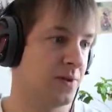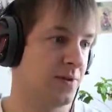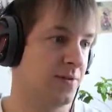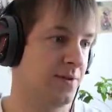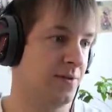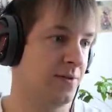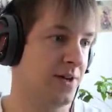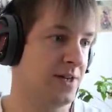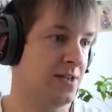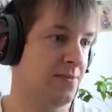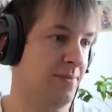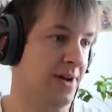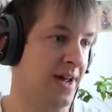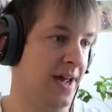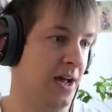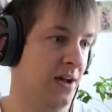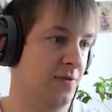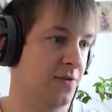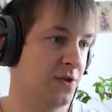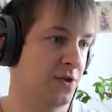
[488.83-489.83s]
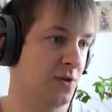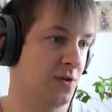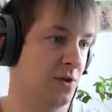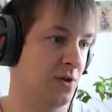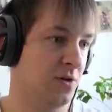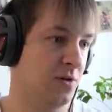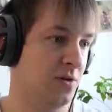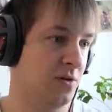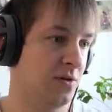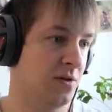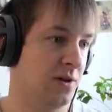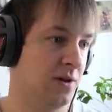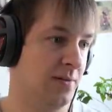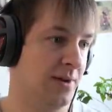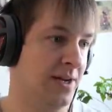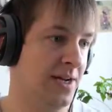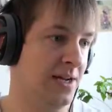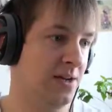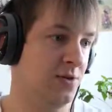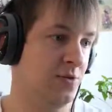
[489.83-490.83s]
Why is my health so low? Am I
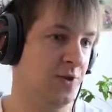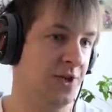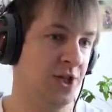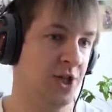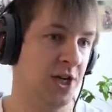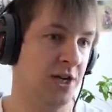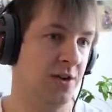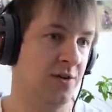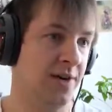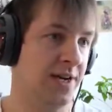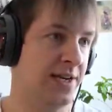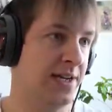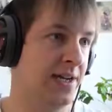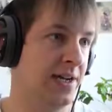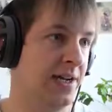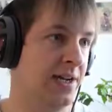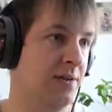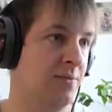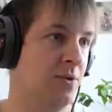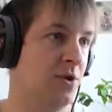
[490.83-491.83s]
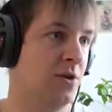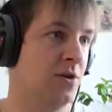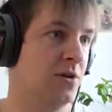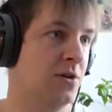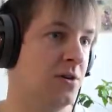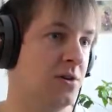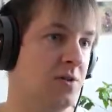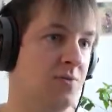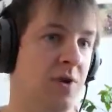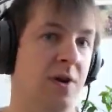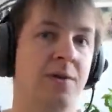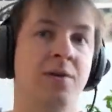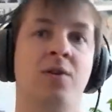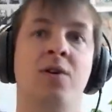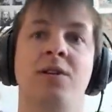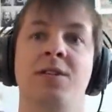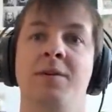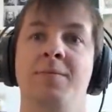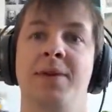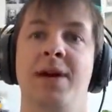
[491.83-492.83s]
not regenerating anymore? It's probably
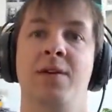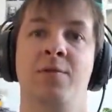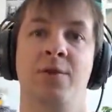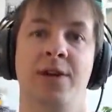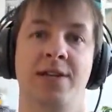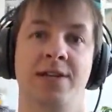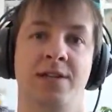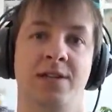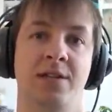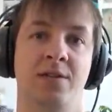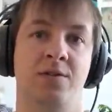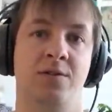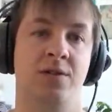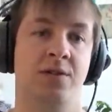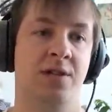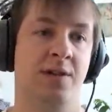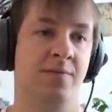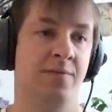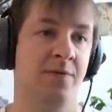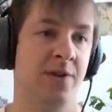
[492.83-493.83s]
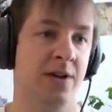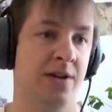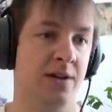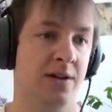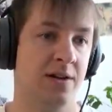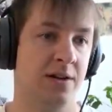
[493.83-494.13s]
because I'm not rested or something.